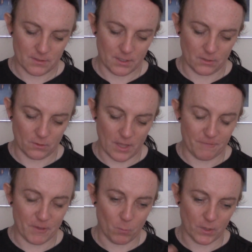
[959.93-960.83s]
you know,
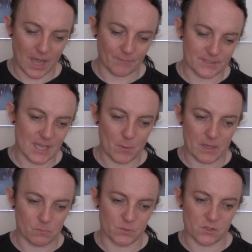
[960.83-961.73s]
if you want to have a day where
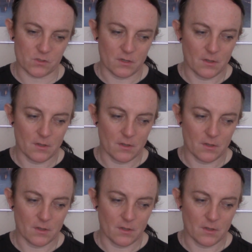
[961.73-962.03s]
you just